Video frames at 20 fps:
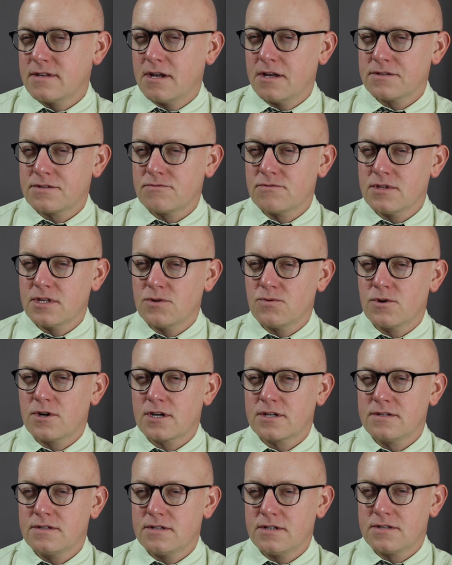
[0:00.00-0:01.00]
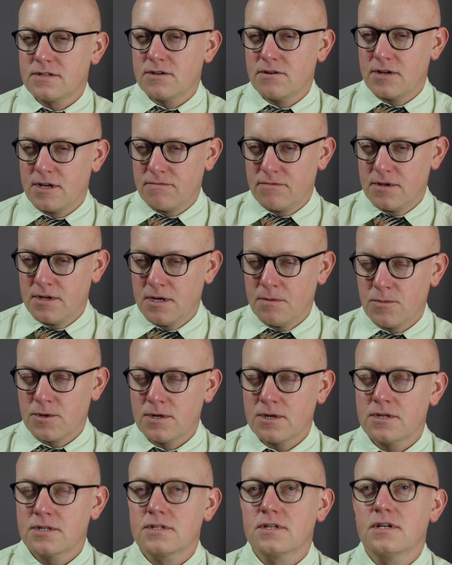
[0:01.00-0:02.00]
That doesn't really work because you just don't have the
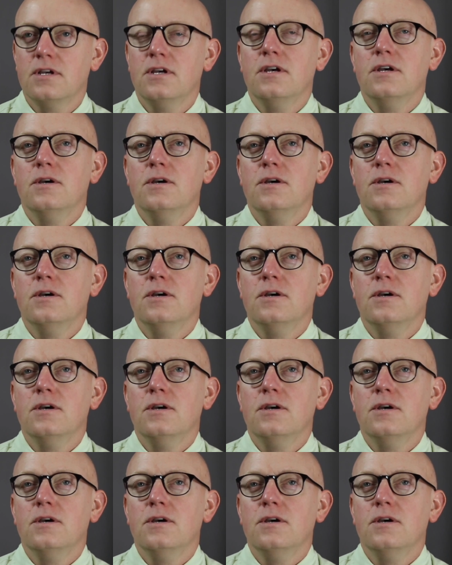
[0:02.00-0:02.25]
numbers.